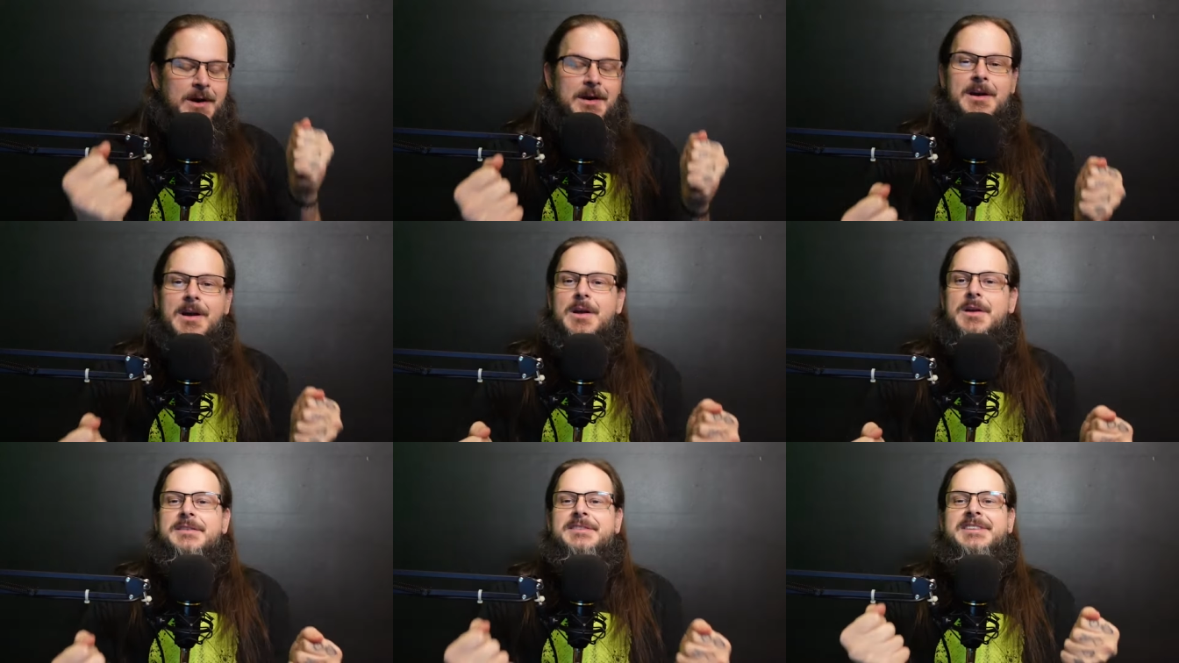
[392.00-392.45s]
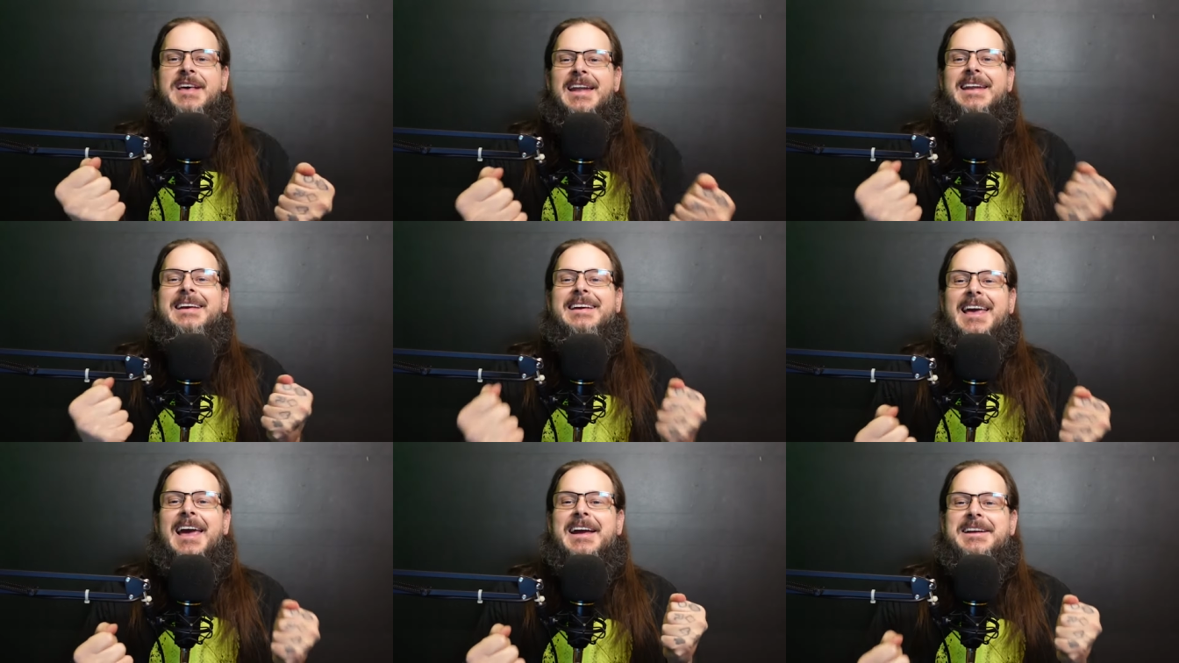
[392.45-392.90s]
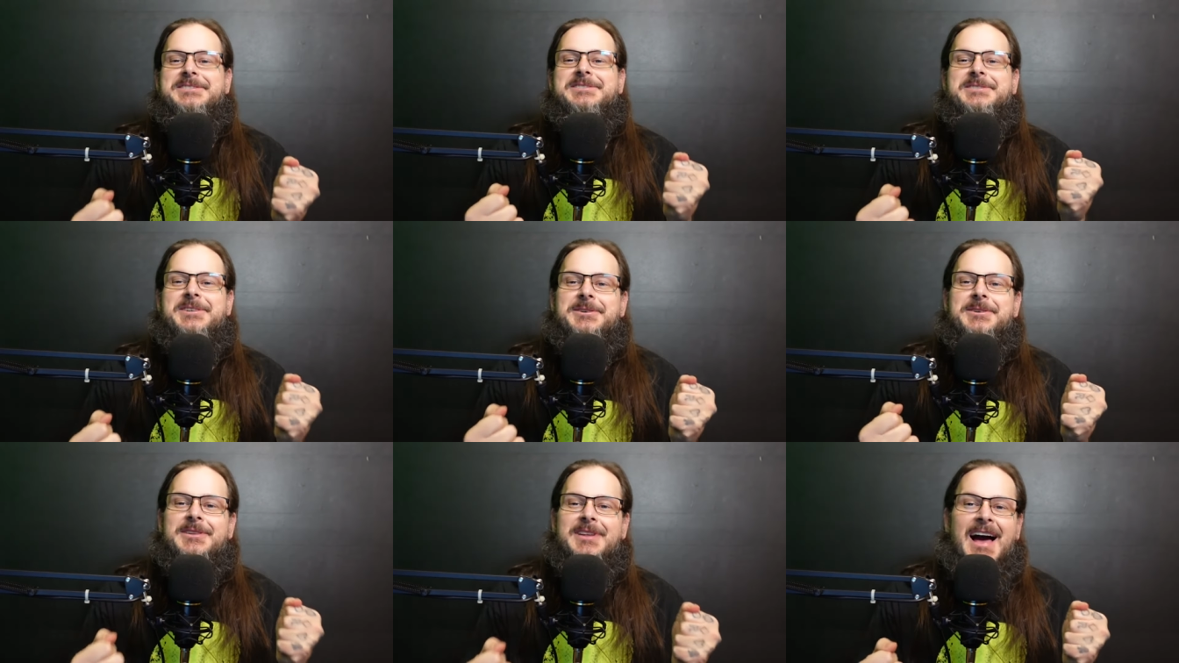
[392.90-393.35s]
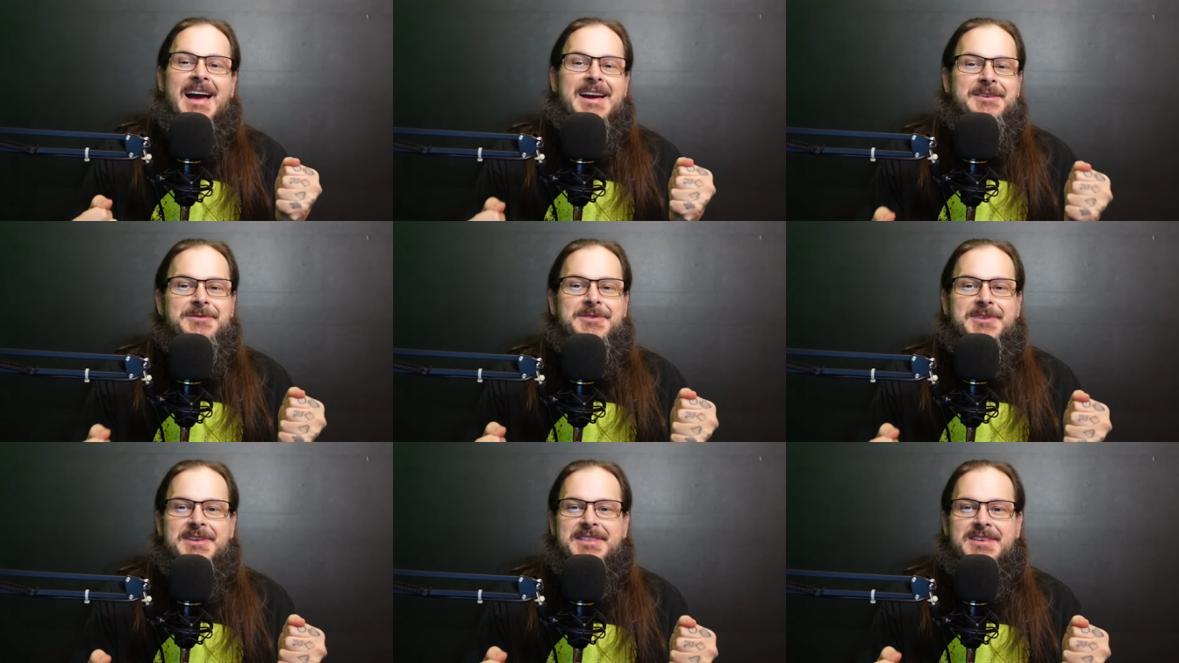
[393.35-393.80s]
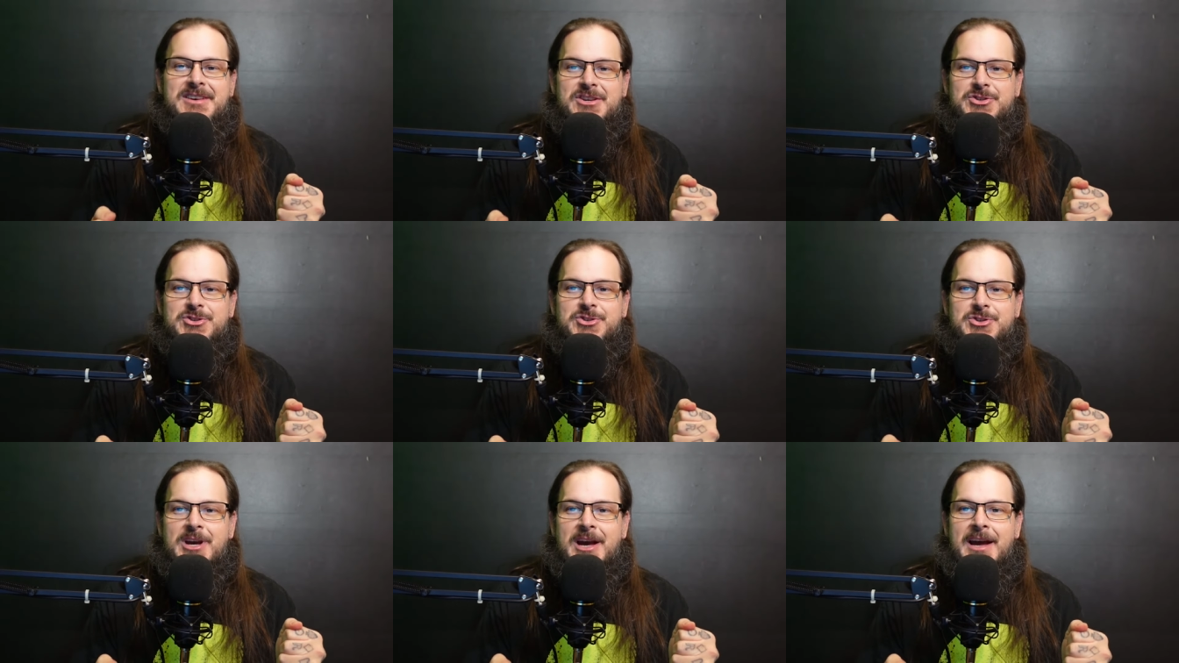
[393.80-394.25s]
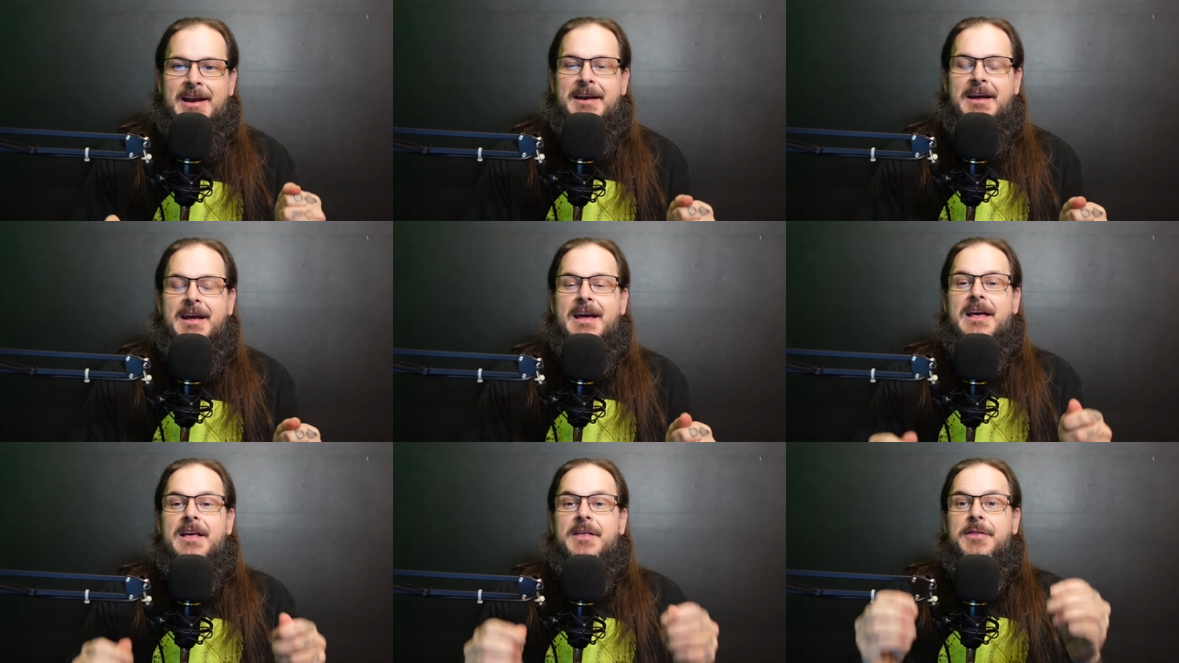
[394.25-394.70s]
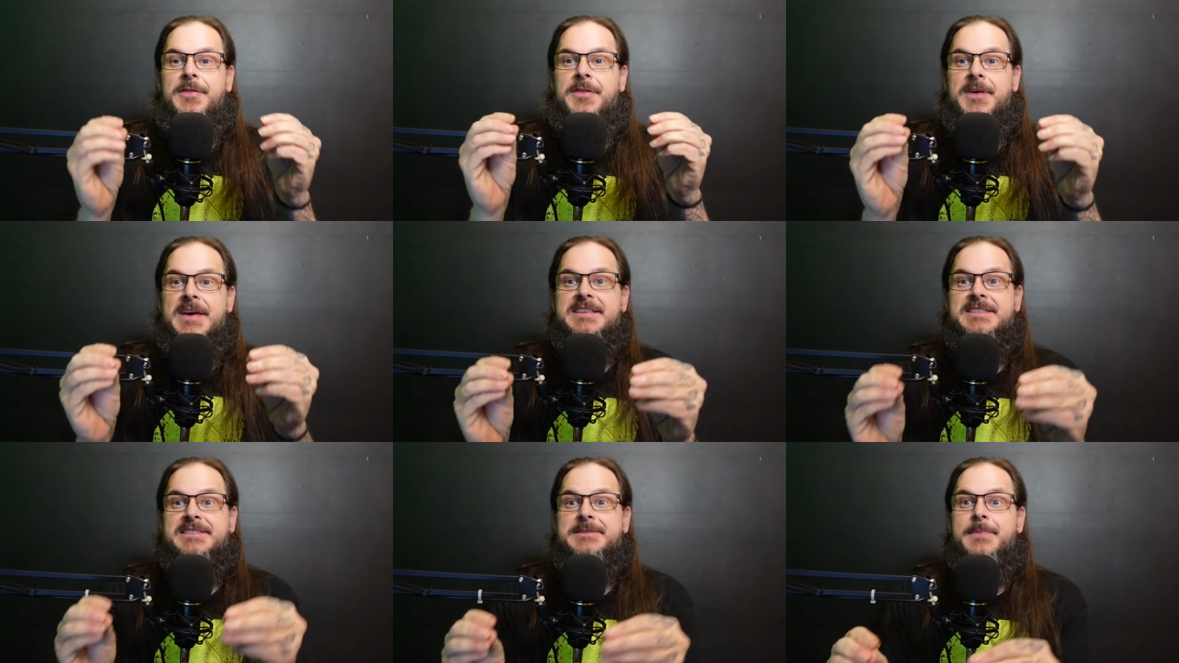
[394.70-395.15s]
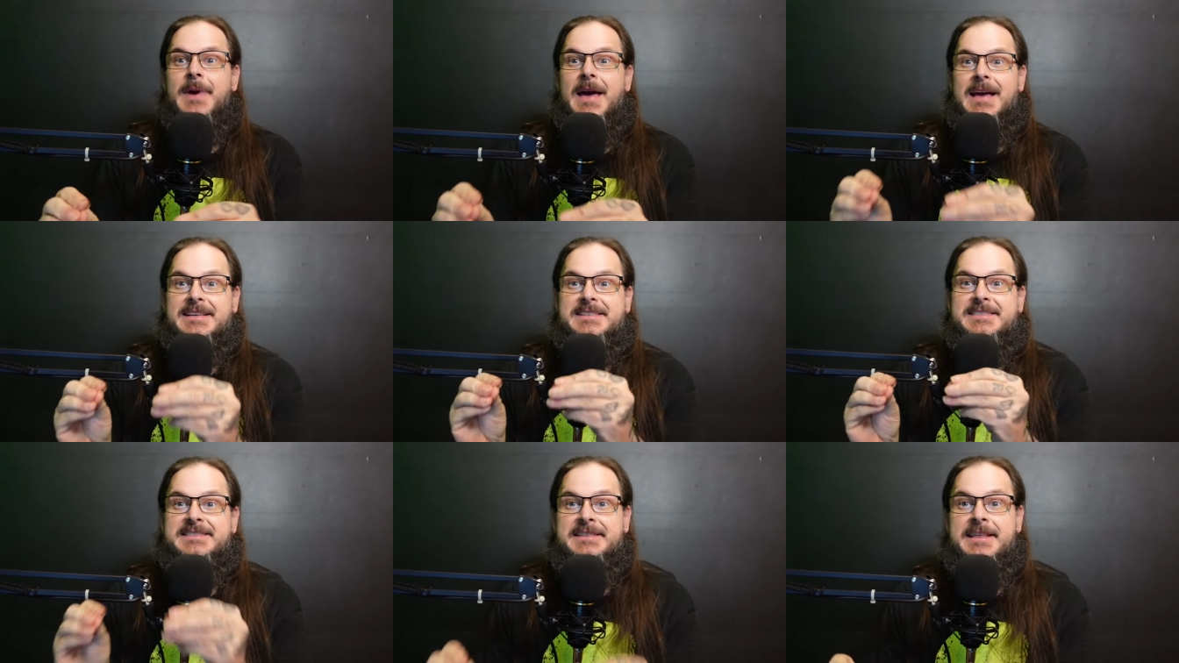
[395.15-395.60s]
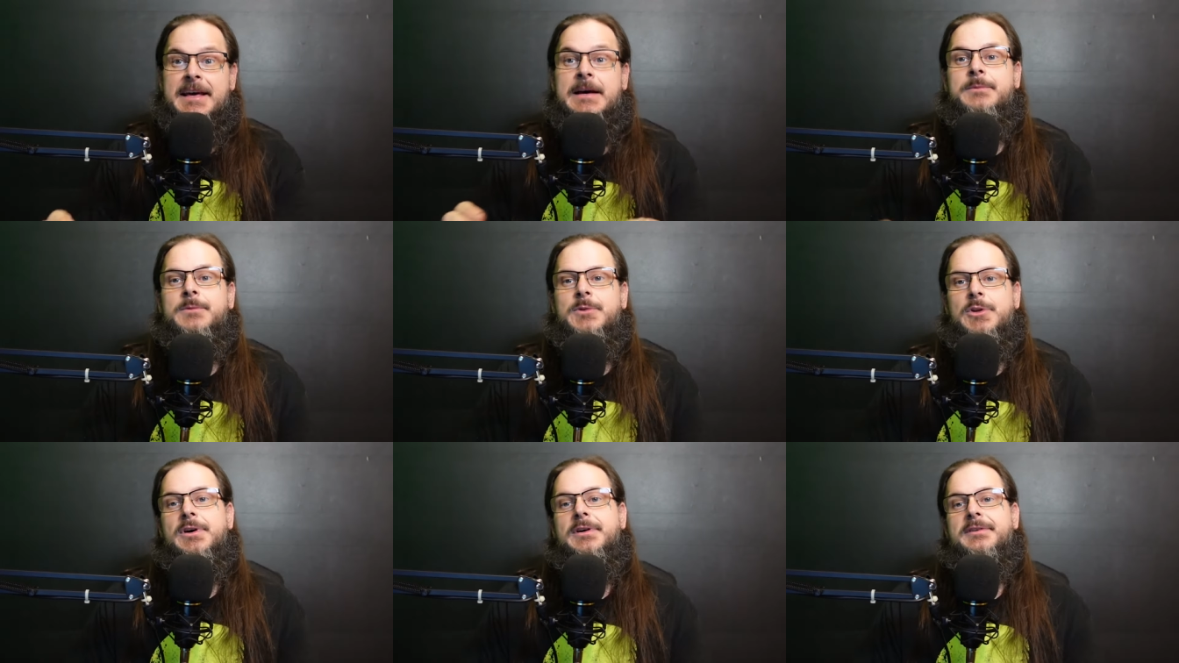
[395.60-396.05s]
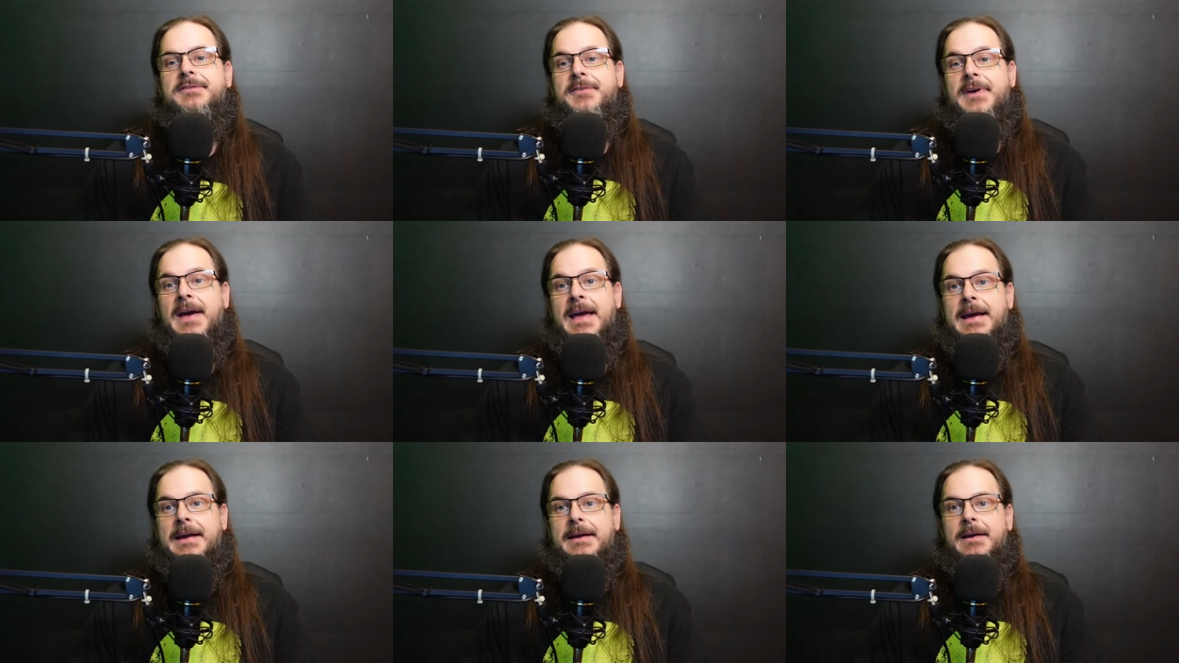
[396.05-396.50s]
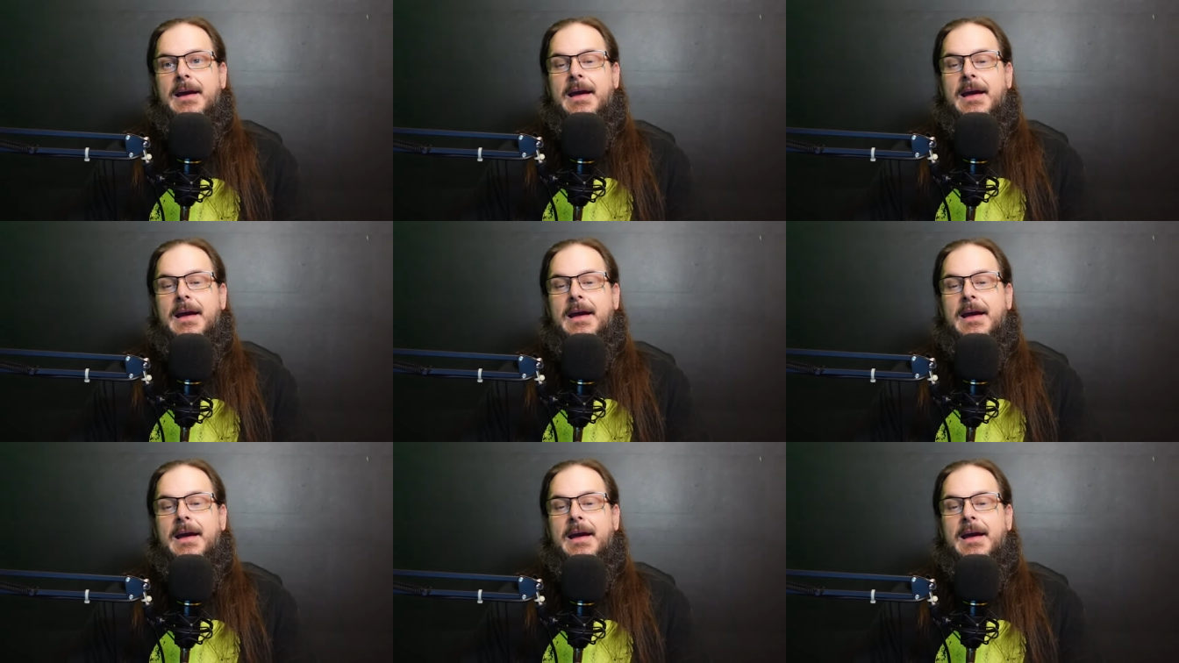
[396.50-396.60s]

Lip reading: dedicates their life to this shit, this makes them look fake.